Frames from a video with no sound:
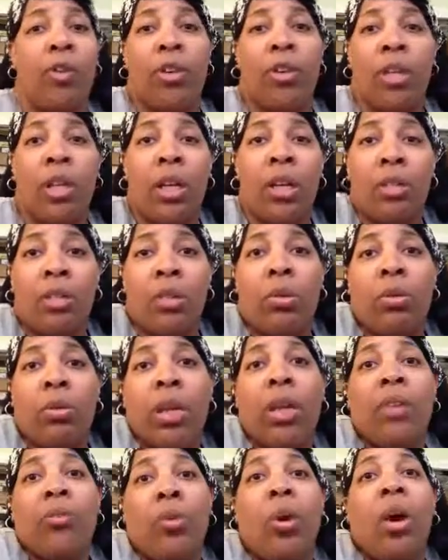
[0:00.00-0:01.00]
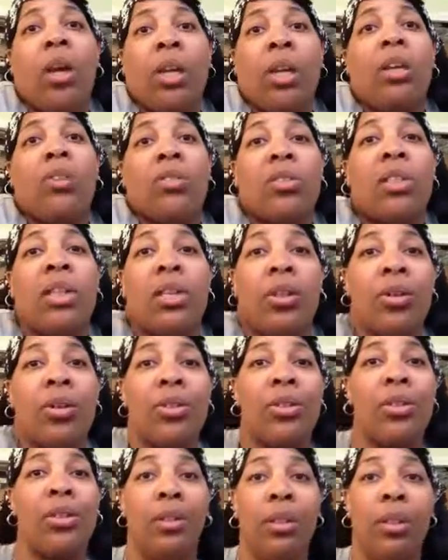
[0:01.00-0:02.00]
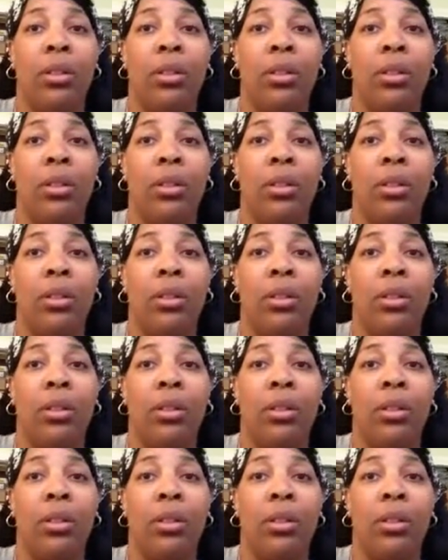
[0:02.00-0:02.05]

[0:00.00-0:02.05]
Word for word: every day, so I have walking sneakers.